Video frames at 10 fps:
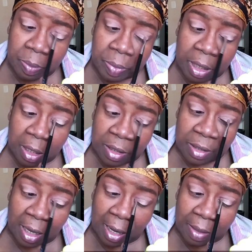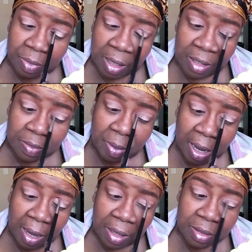Because time does
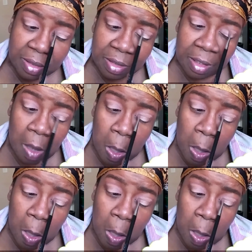pass.